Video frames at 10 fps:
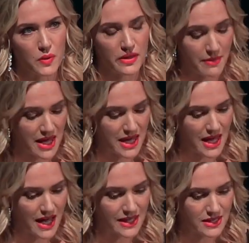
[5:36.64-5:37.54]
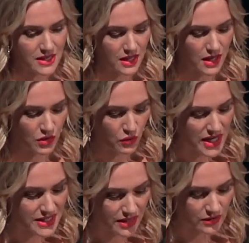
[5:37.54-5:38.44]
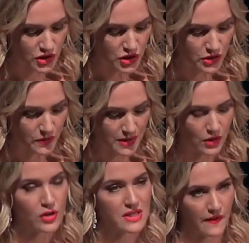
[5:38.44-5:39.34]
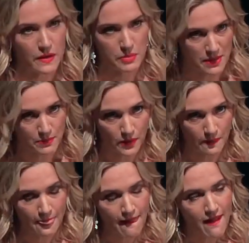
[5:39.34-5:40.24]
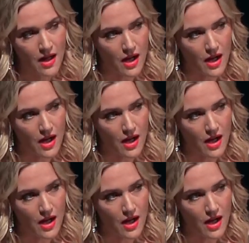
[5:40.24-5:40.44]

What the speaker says: in the series as a married couple, but Winslet was unable to film back then because she was